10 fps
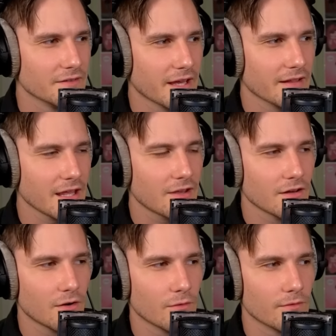Like you
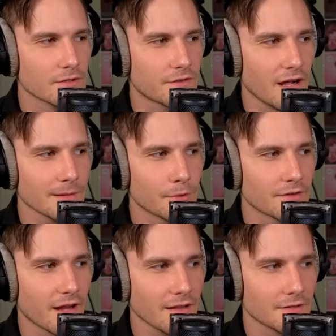know, child
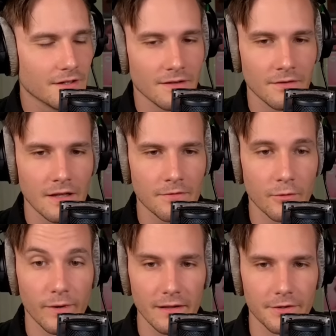mortality in
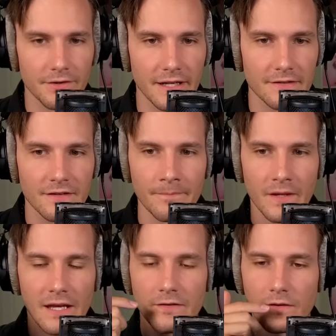the wilderness
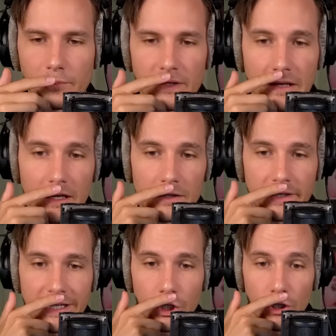isn't
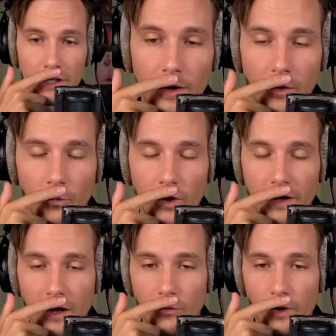particularly good.
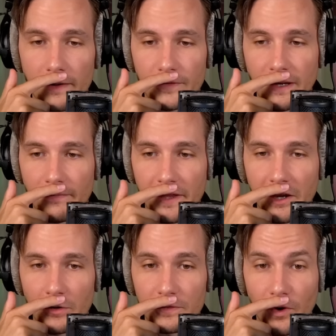What if something goes